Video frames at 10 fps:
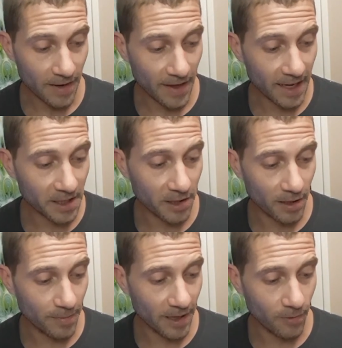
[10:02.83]
That's going to
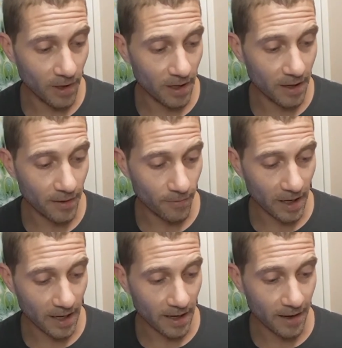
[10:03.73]
be one
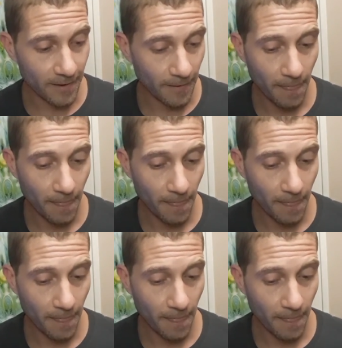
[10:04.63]
where,